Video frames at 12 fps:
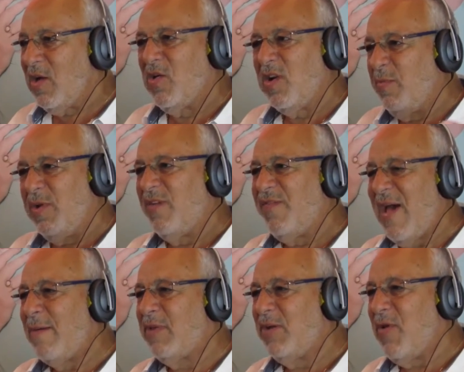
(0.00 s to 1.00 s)
Could have been a
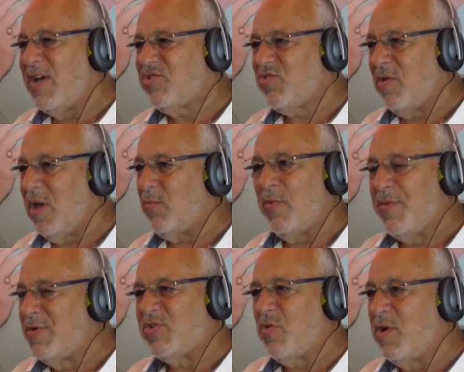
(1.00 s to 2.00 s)
family restaurant. Well,
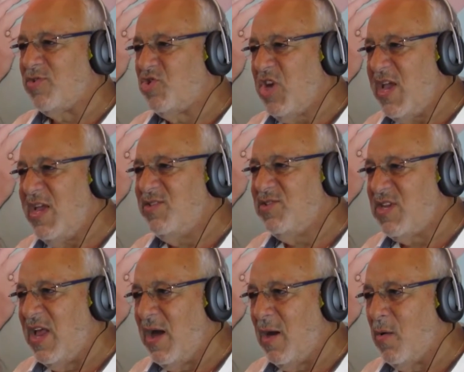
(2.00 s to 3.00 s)
those are all chains
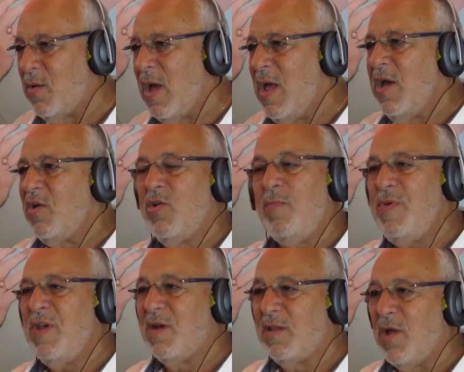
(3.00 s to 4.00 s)
now. Could
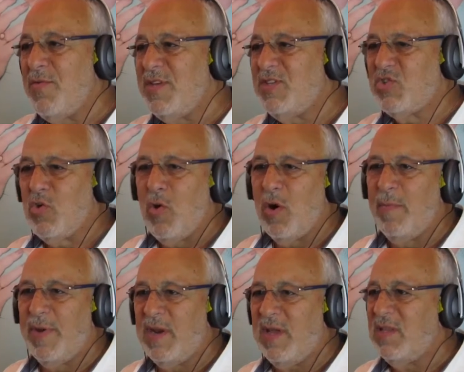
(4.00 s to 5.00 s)
be a clothing store,
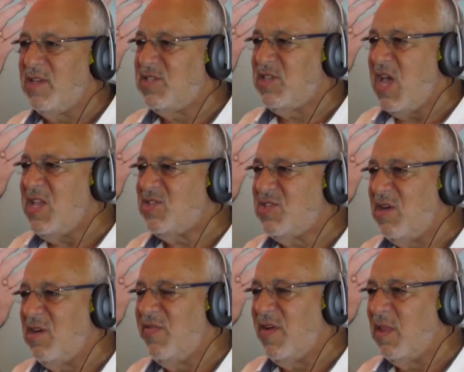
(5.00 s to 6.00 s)
but in the States, they're
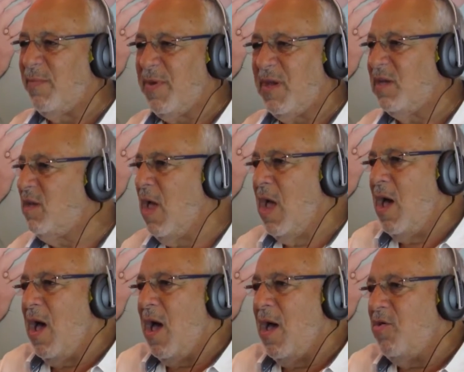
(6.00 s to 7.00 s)
developing
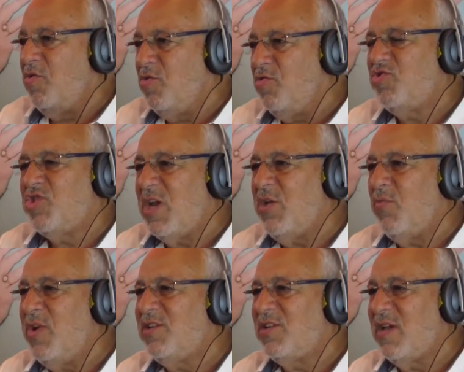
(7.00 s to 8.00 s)
new chain
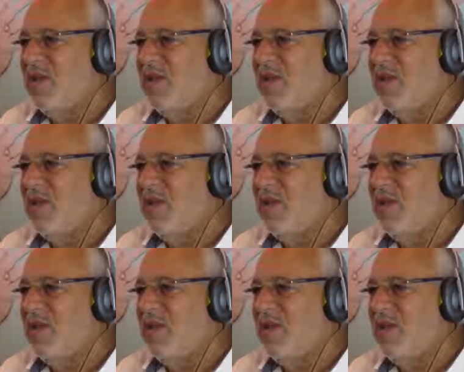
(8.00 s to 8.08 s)
retail